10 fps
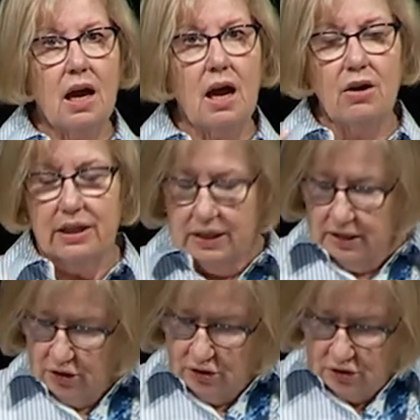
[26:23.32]
our
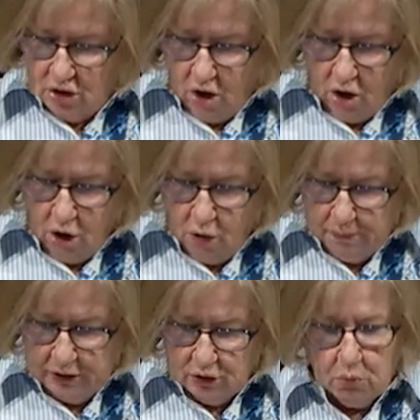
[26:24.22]
ears are
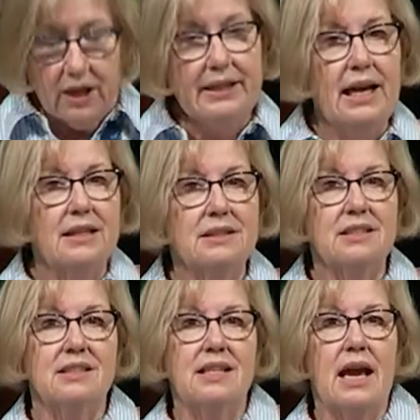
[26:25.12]
open to what He has
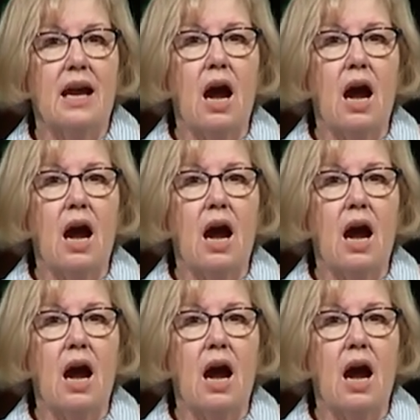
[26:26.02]
to say.